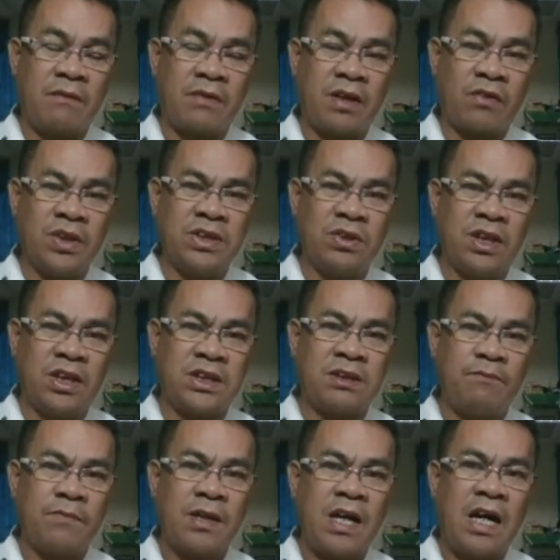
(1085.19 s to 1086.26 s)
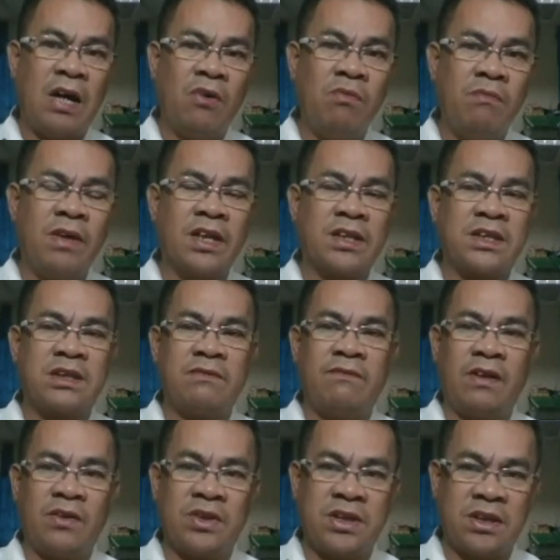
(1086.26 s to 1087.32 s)
The question is, how much
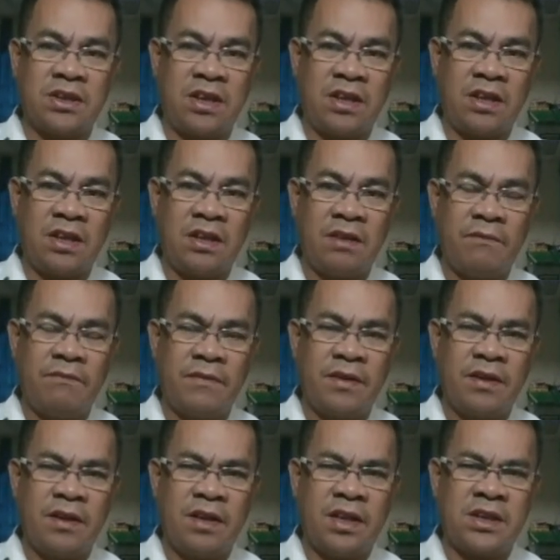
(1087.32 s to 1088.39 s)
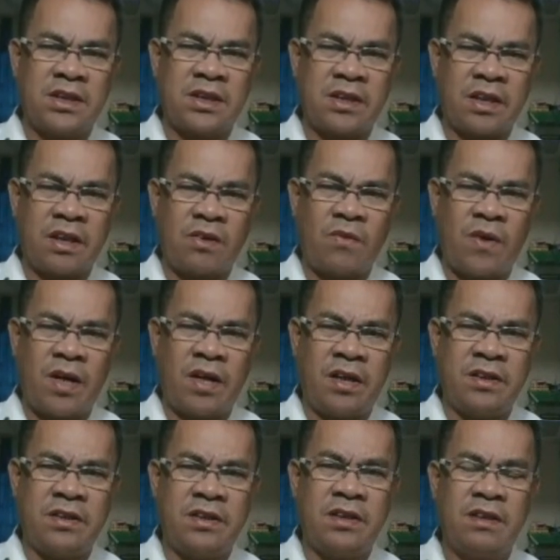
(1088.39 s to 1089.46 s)
velocity is
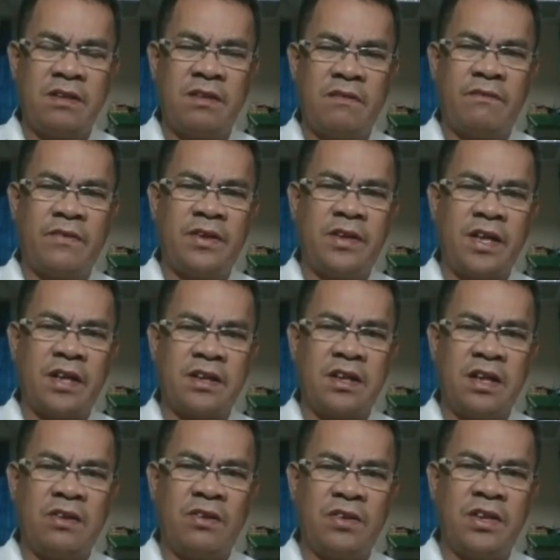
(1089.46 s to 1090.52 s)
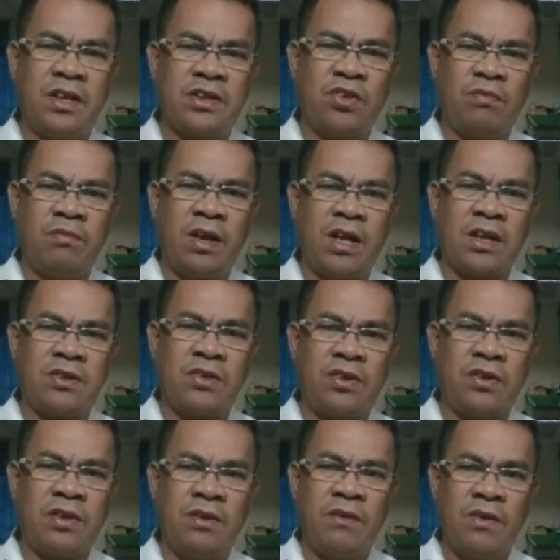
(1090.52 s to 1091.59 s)
required for that in order to make a
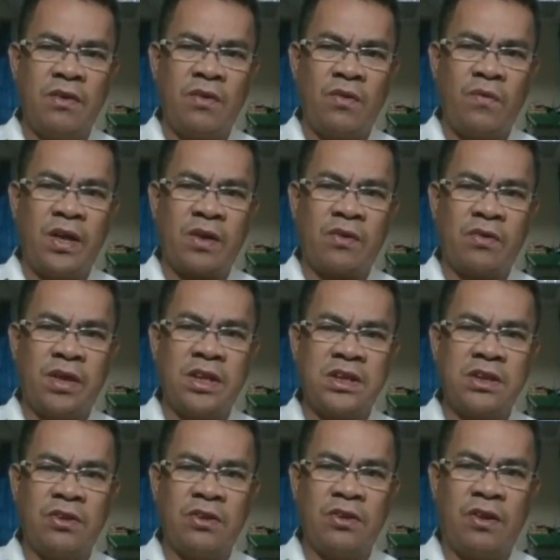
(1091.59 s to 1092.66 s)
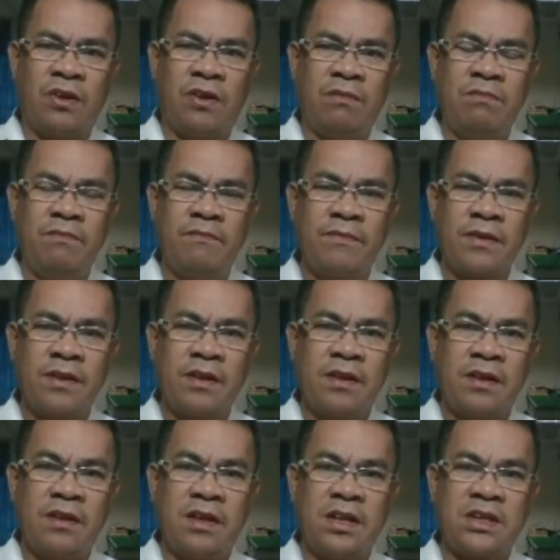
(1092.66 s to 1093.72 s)
turn with the condition of
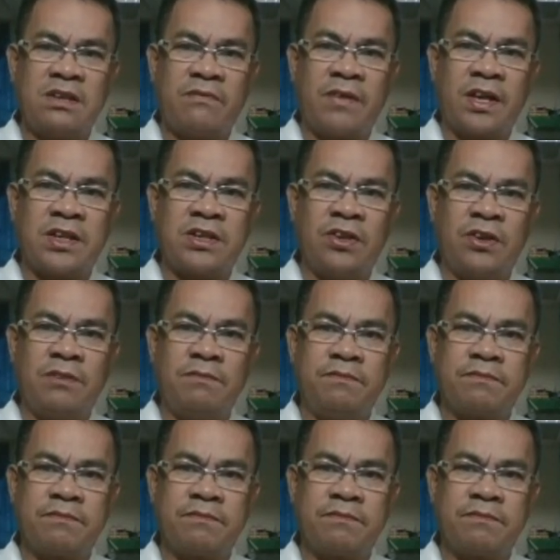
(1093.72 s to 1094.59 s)
this friction,